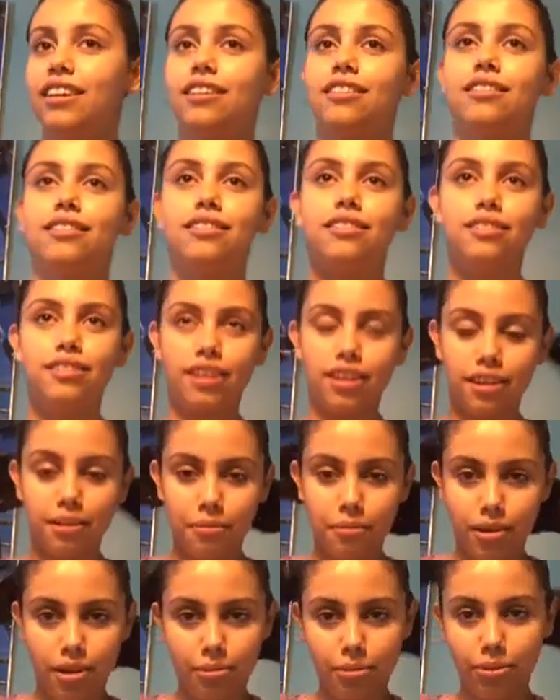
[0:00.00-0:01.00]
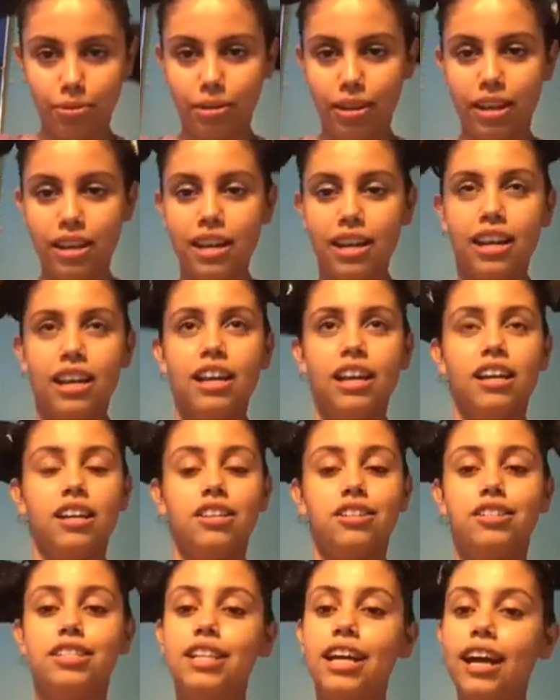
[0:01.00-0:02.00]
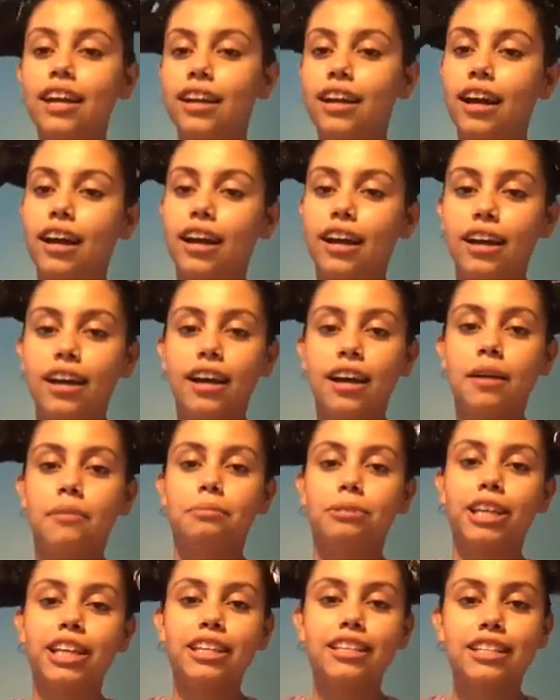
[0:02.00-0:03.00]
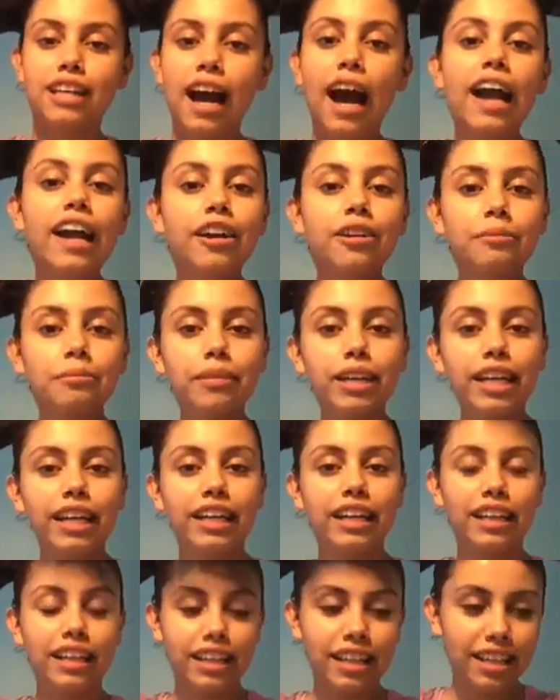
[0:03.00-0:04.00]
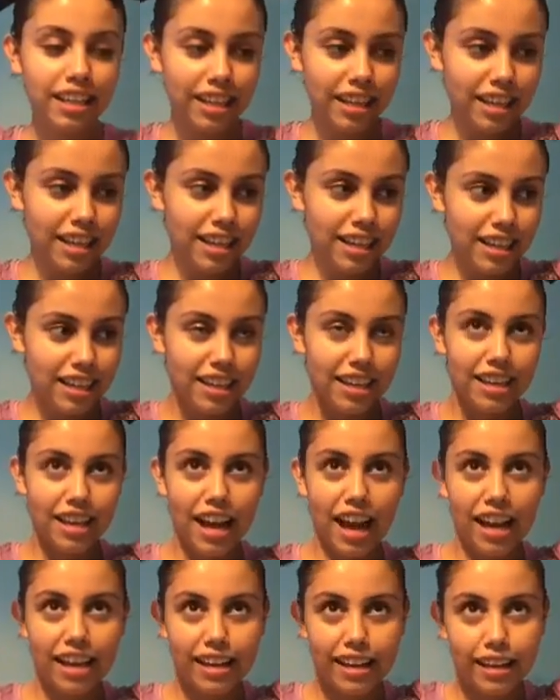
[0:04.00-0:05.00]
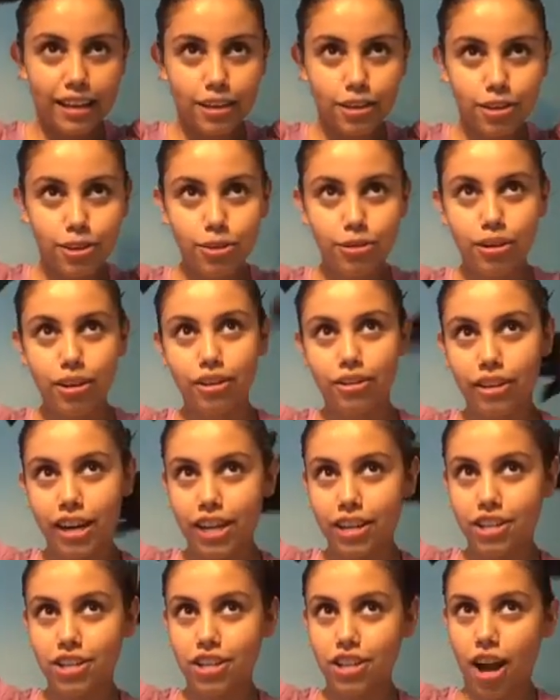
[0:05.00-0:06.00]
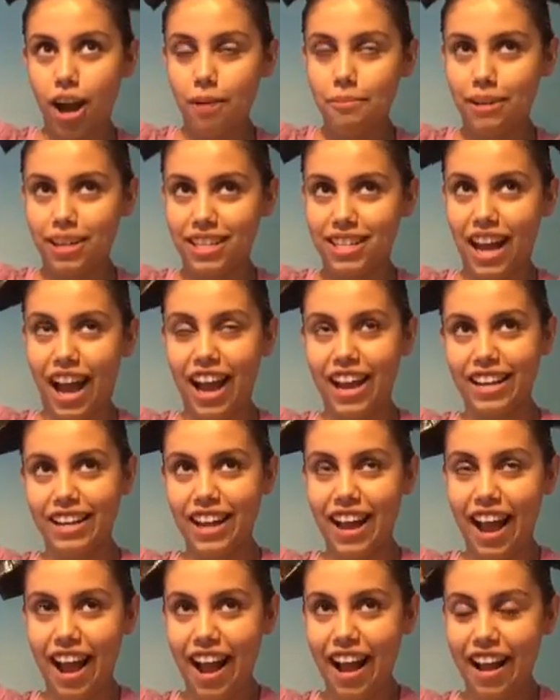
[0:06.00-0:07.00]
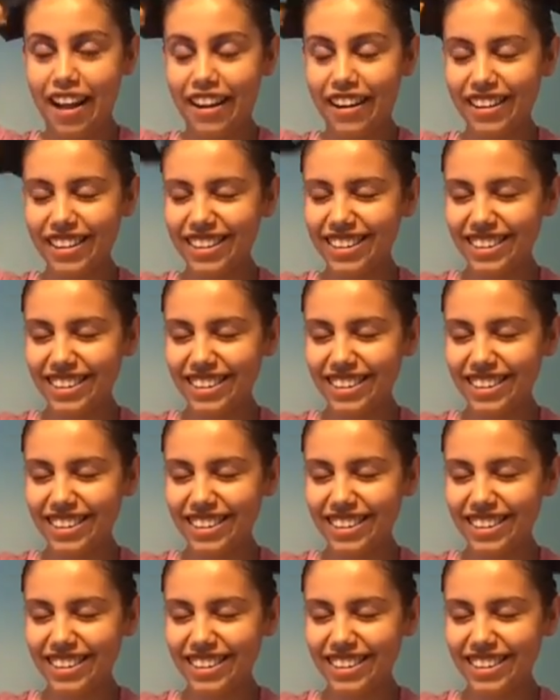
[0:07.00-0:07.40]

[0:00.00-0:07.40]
Yes, Jenna Marble with. Jenna, please hire me. I can do a great job at dyeing hair.